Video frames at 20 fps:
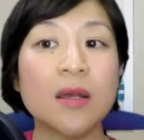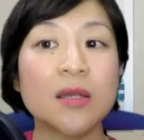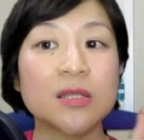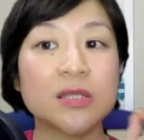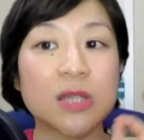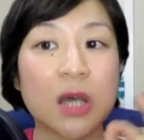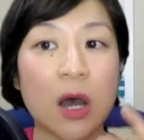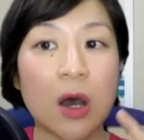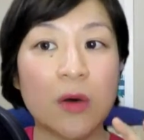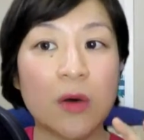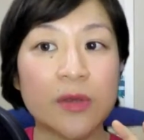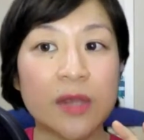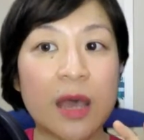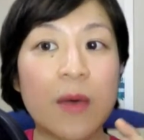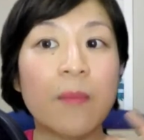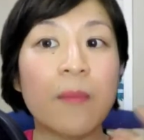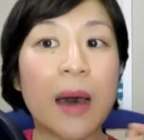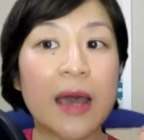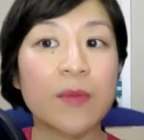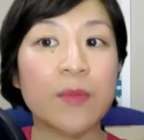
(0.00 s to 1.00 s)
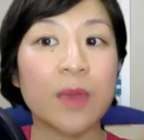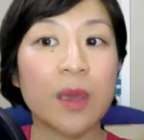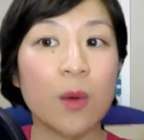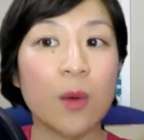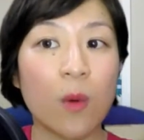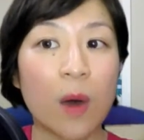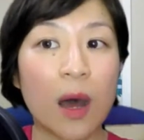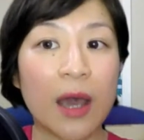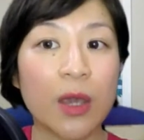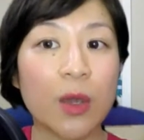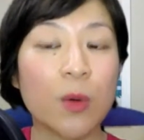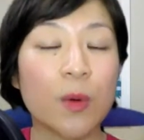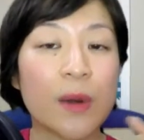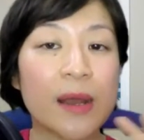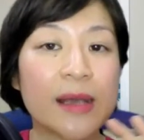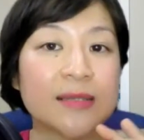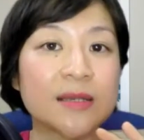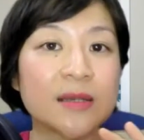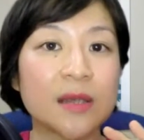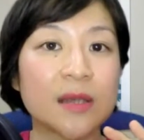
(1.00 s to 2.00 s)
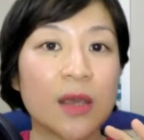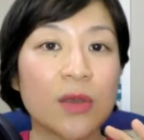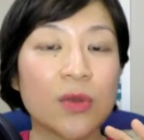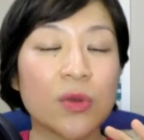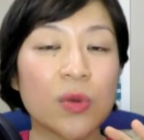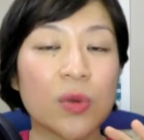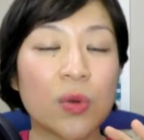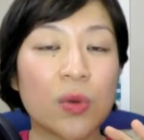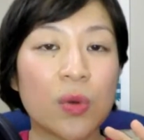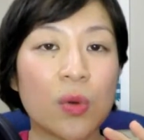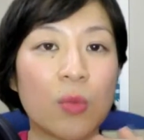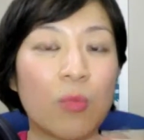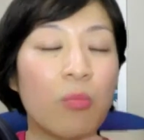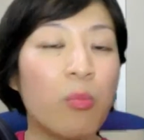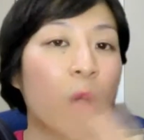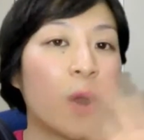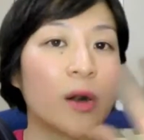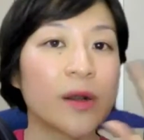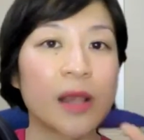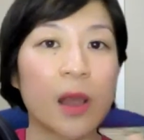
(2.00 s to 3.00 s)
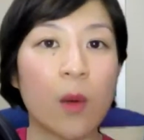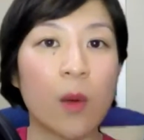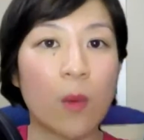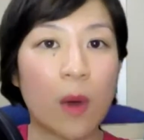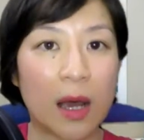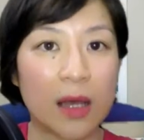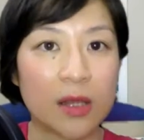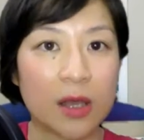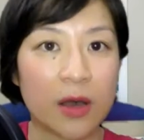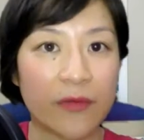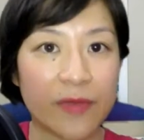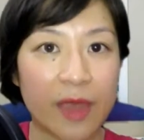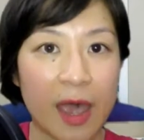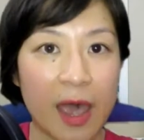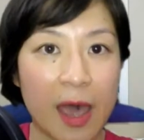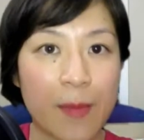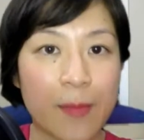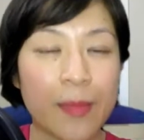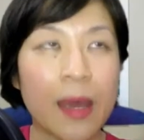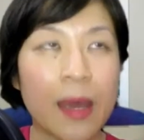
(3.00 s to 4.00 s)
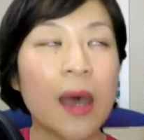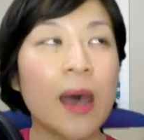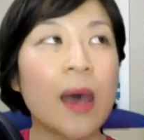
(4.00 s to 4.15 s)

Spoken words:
So that might be why you resonate to more than one of them.